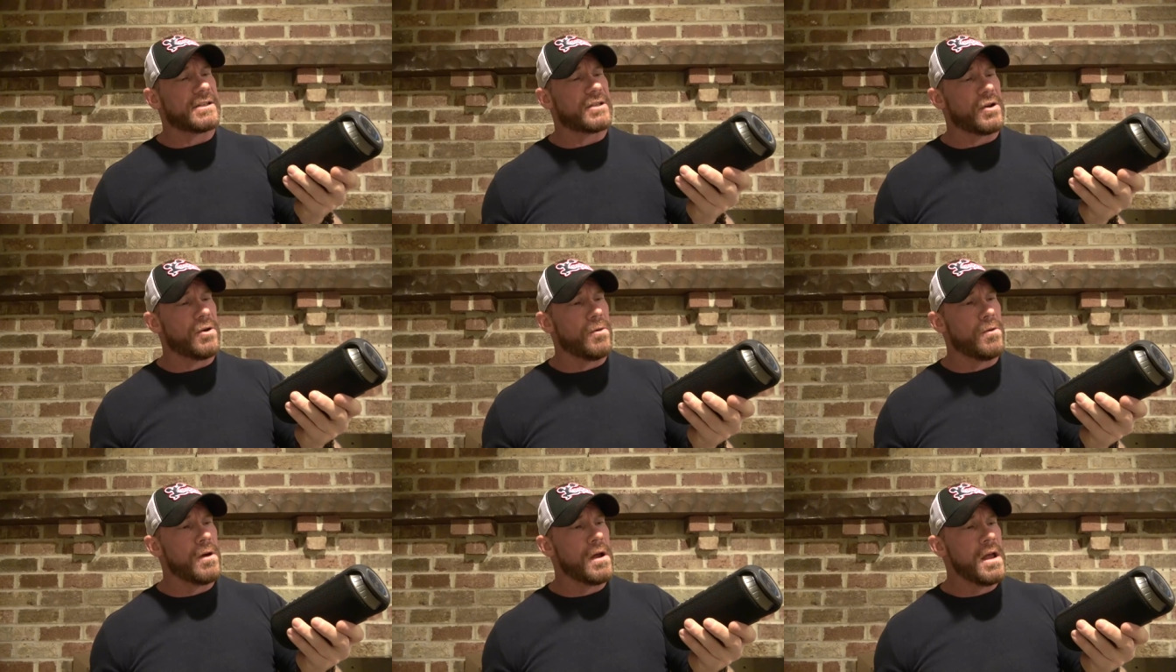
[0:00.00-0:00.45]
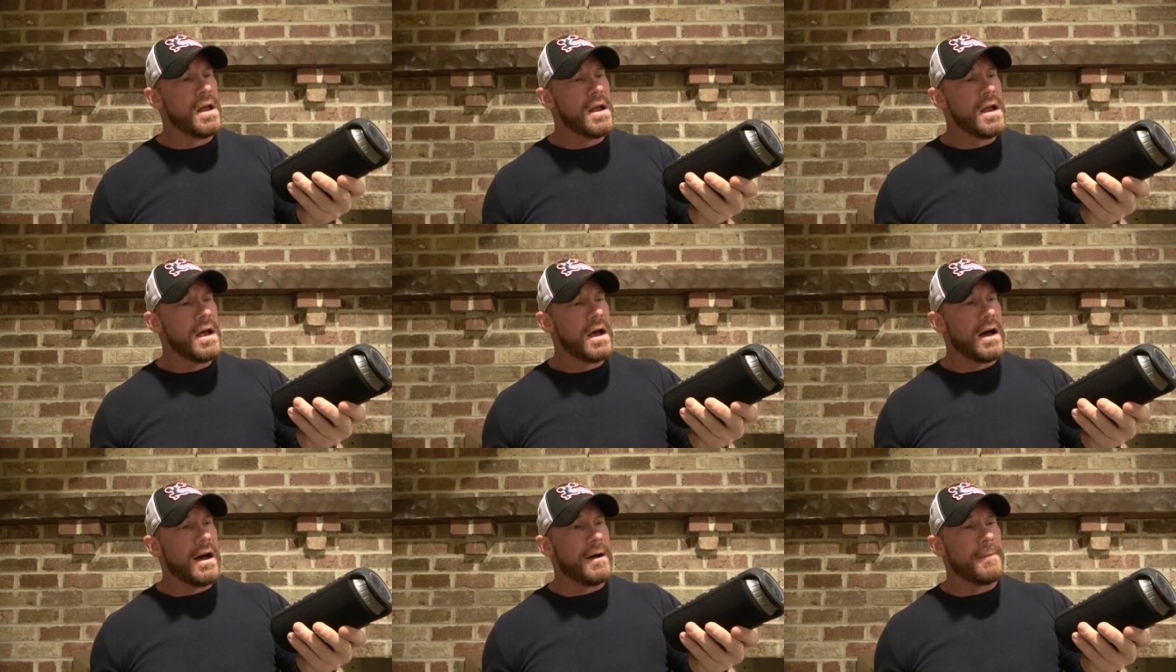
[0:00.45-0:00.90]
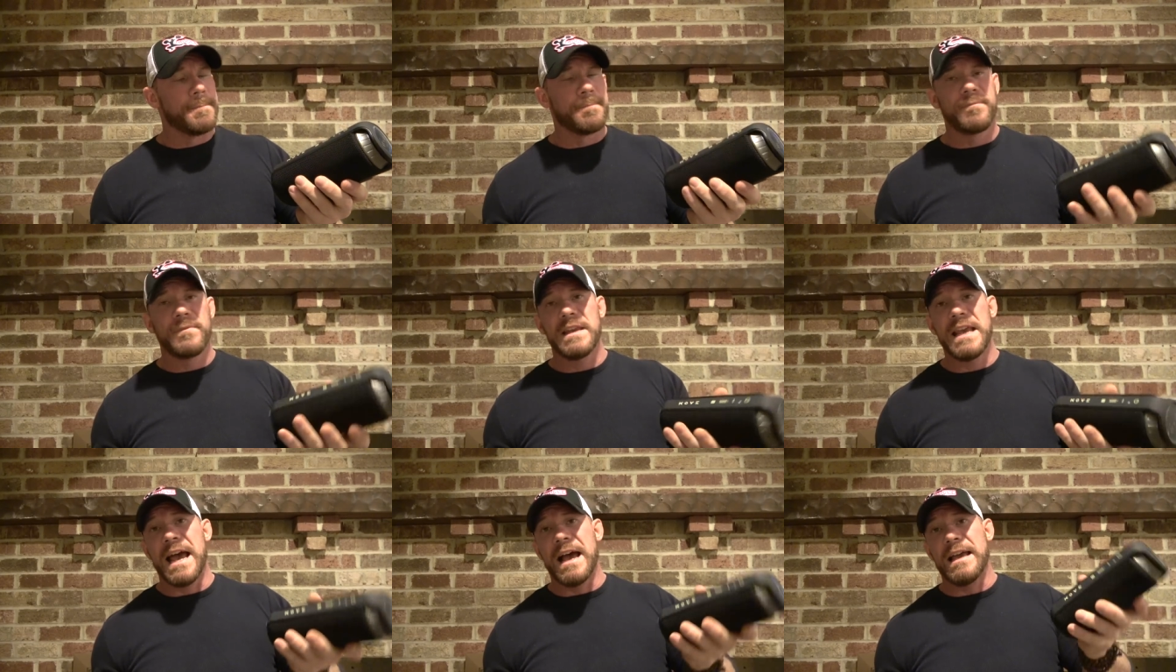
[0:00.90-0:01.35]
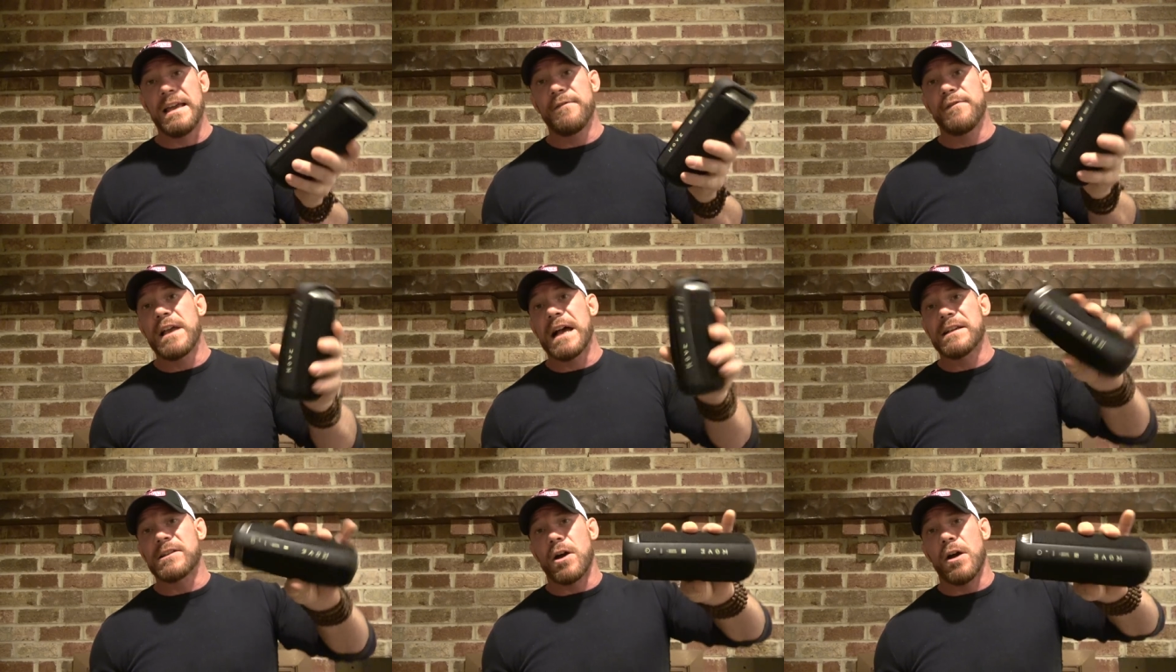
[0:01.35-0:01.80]
So um, yeah, if
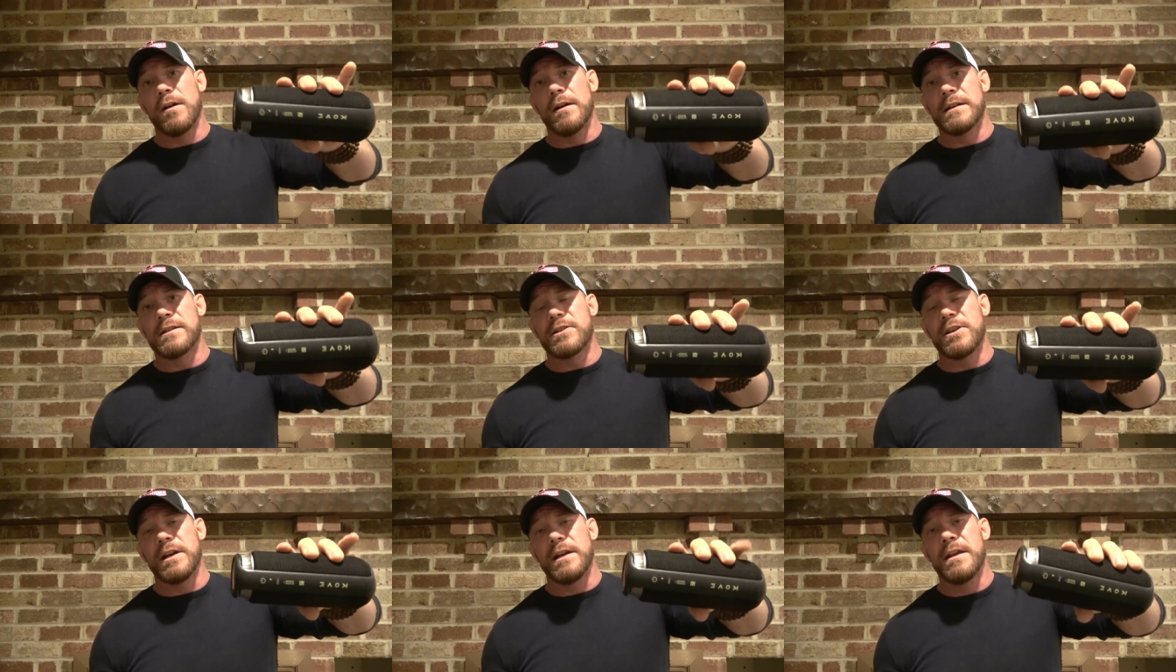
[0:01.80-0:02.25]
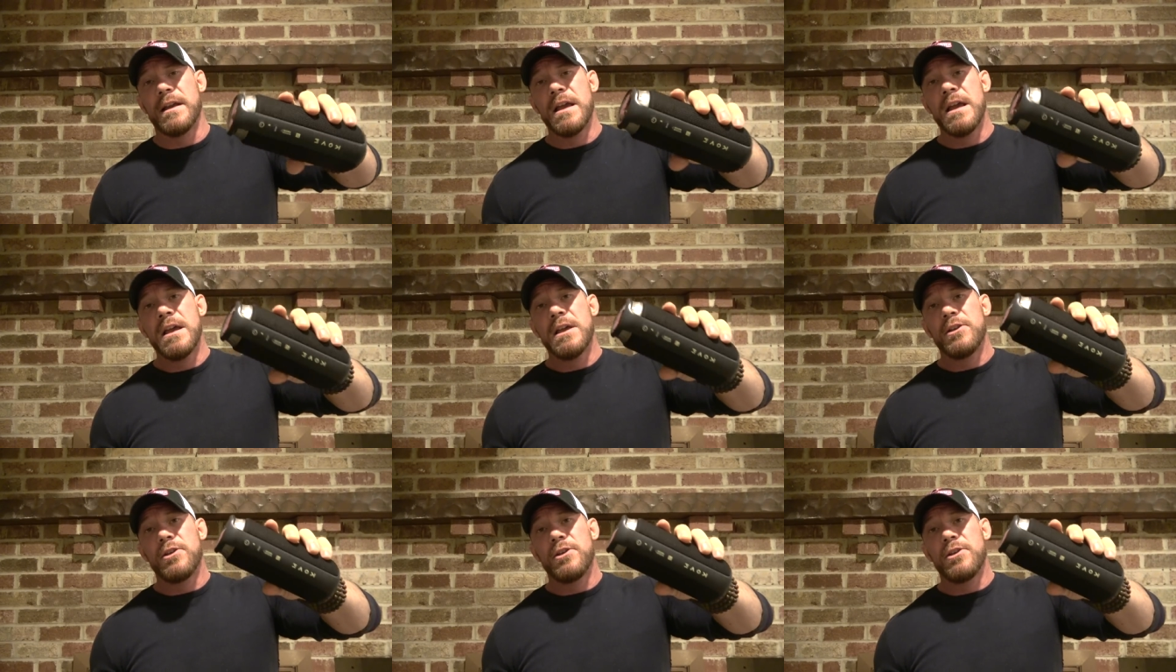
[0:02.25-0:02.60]
you guys are interested,